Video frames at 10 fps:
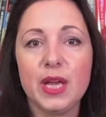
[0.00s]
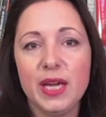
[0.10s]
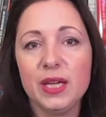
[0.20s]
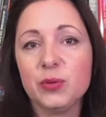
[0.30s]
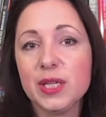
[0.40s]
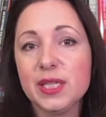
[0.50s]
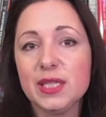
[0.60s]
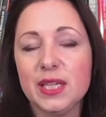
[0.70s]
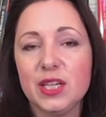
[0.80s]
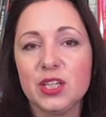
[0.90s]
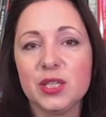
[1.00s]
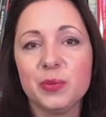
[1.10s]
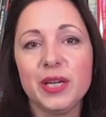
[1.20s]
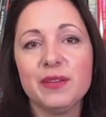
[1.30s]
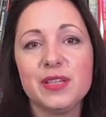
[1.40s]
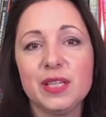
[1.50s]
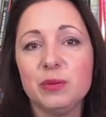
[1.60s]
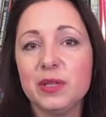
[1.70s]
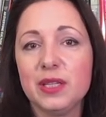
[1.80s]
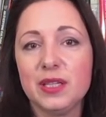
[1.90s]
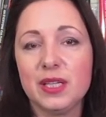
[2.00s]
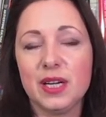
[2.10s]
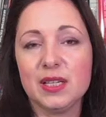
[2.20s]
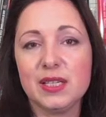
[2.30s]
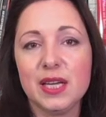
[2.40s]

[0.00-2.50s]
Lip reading: In recent years, we have seen what that does